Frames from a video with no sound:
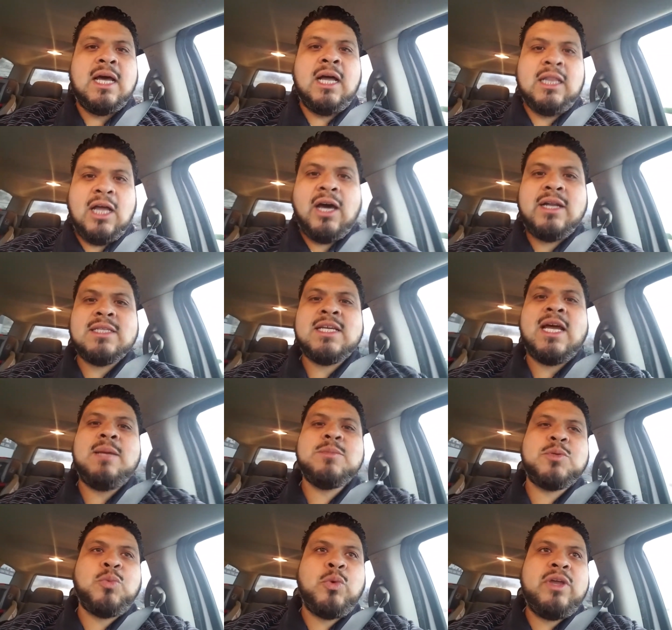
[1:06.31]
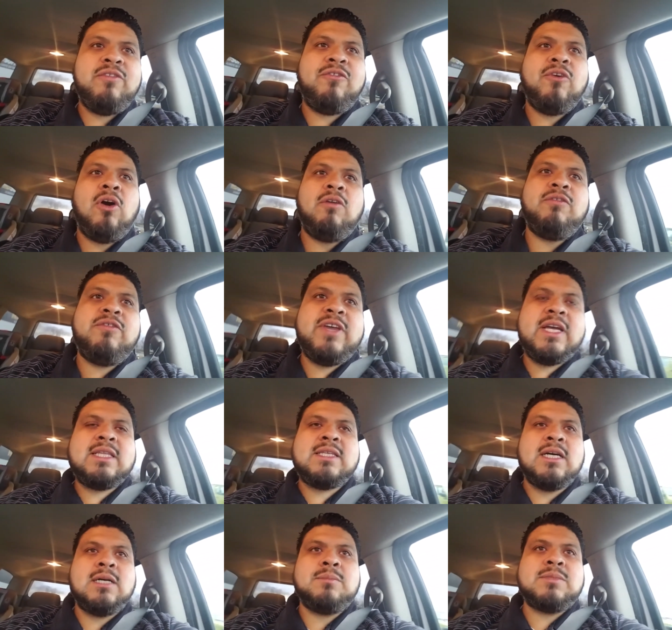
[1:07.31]
A lot of times we fall
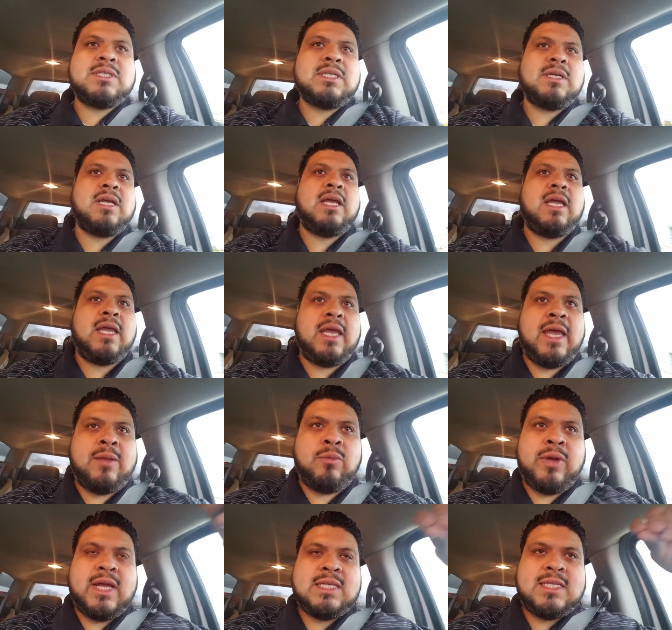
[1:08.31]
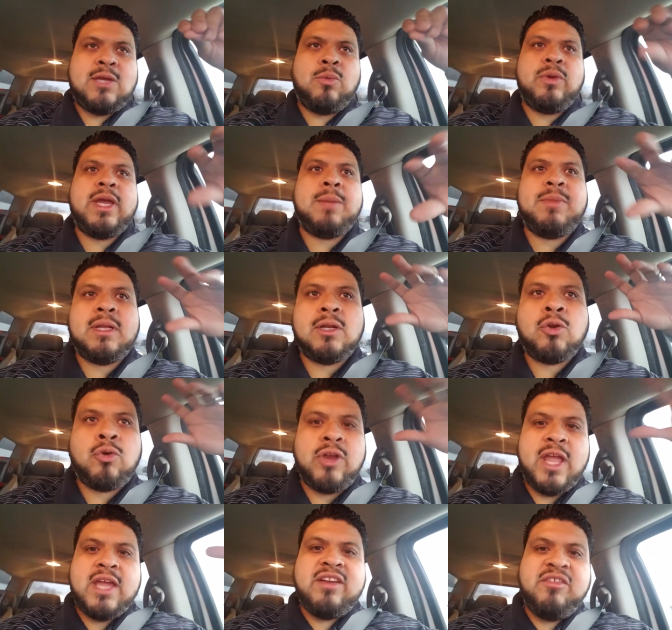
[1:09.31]
victims, and when I say we, I mean
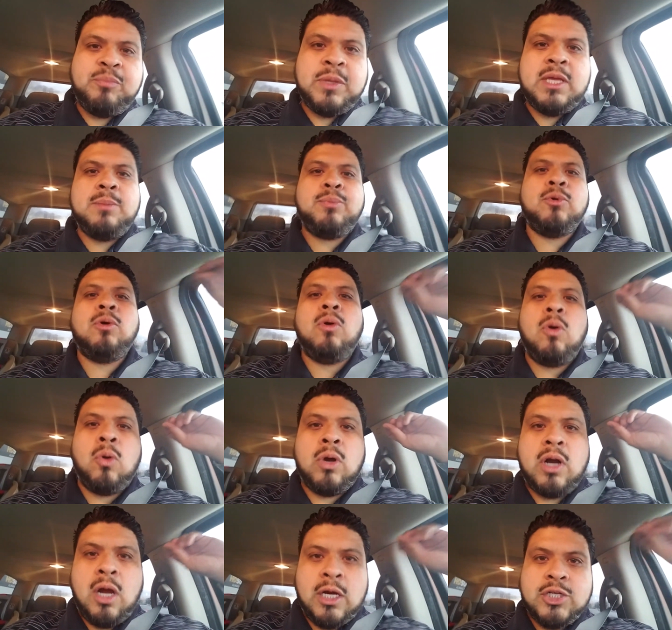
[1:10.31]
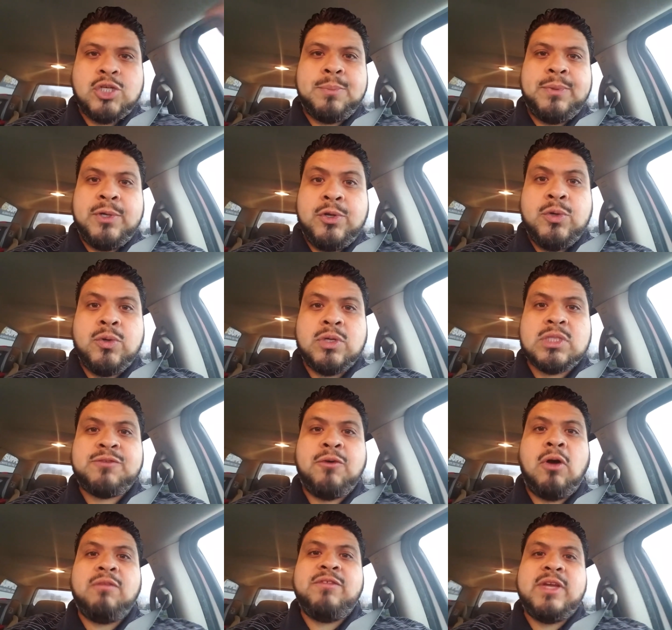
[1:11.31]
creative people or entrepreneurs
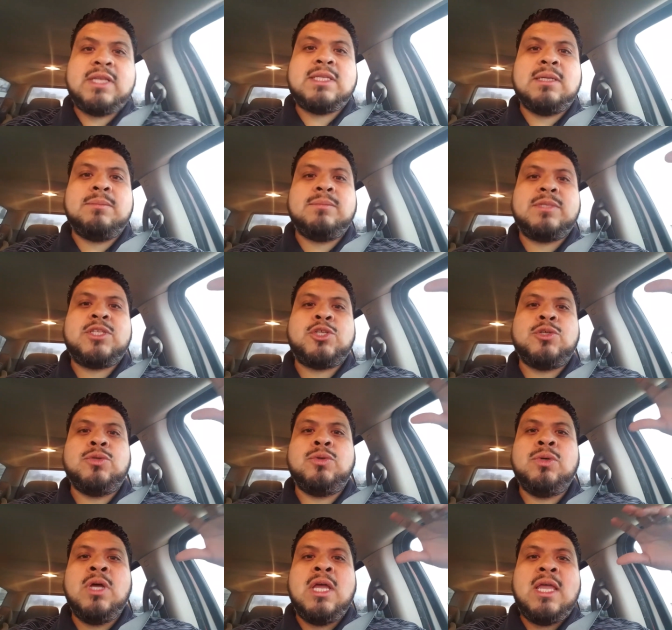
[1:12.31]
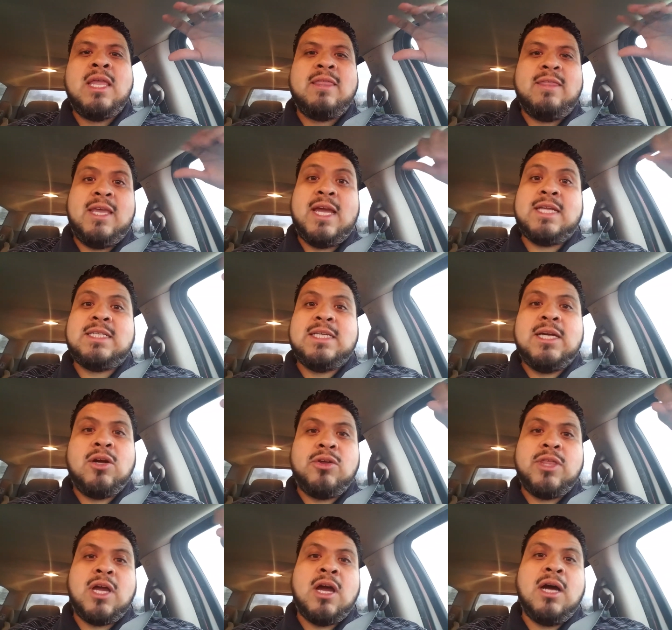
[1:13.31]
fall victim to the idea
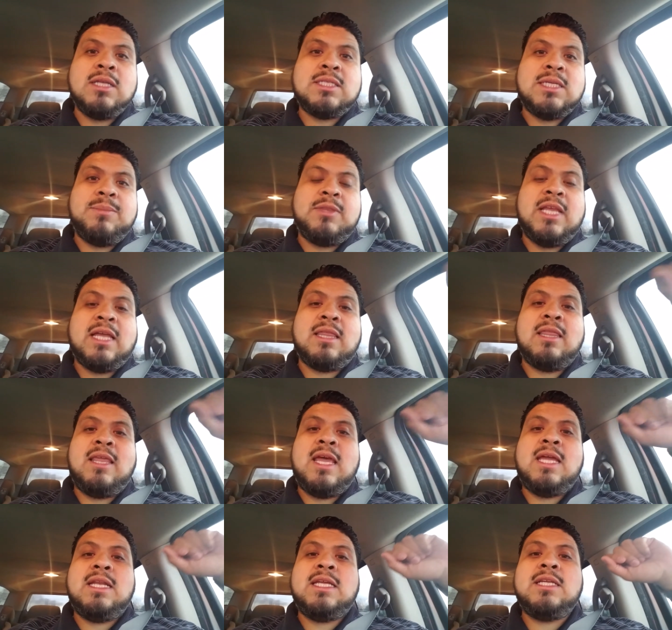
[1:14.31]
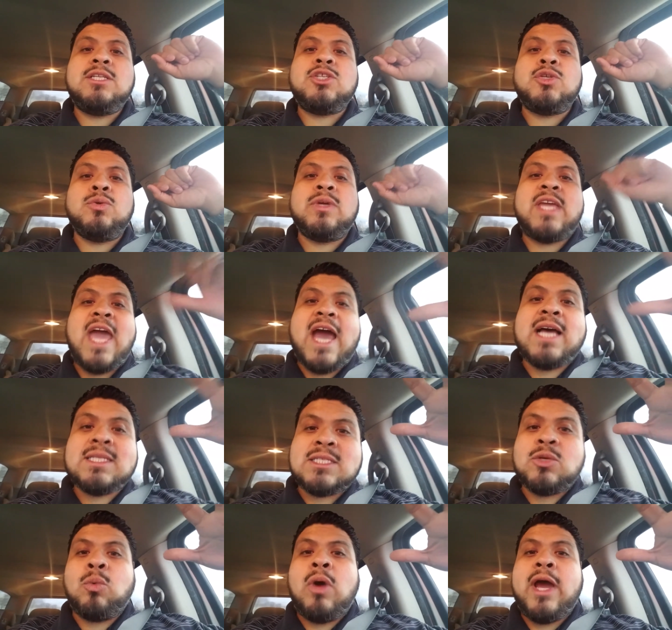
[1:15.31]
or the concept that they need to
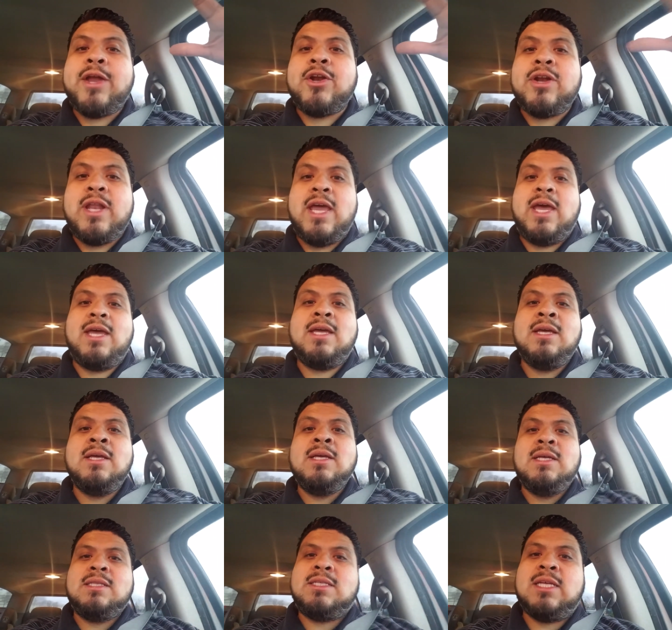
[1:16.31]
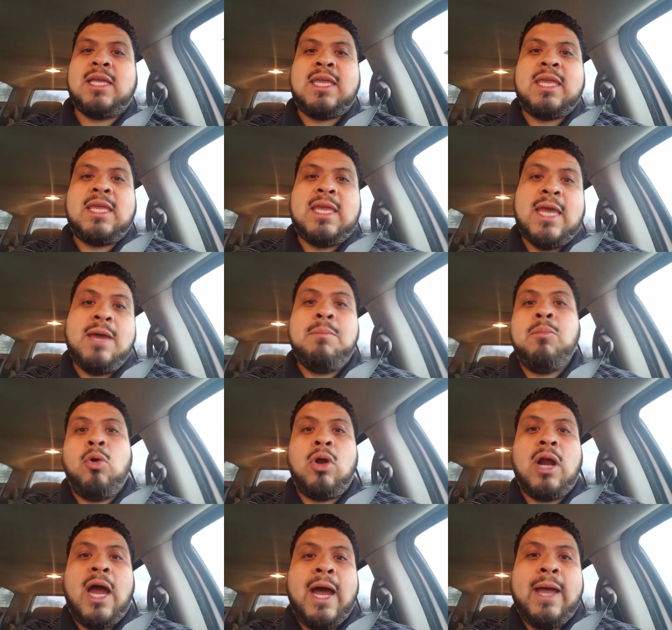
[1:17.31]
cast a wider net to get
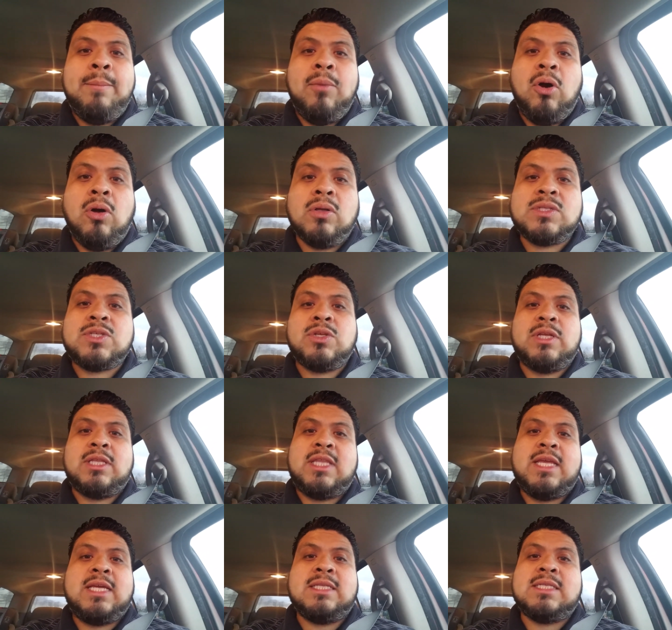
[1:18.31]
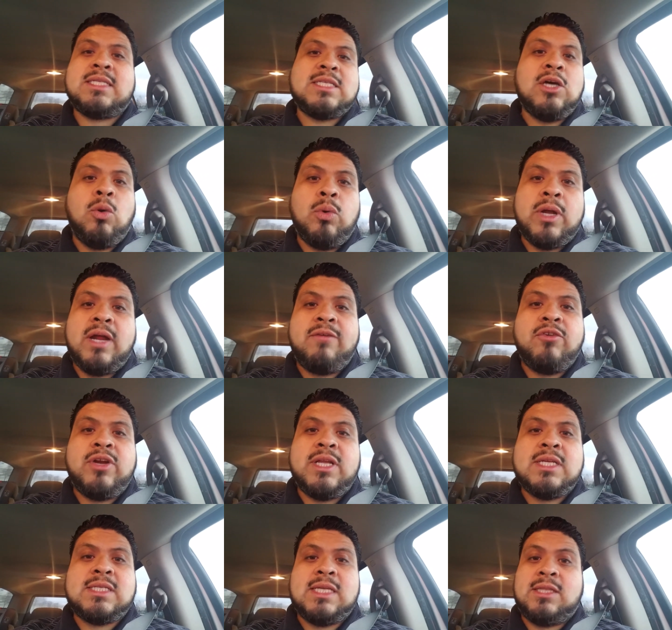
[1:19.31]
more eyeballs so that they can sell whatever
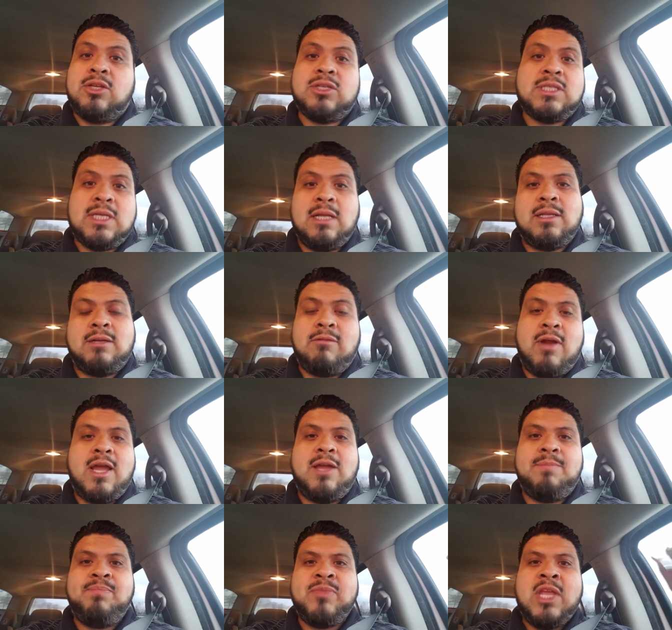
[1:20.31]
it is that they're selling, right?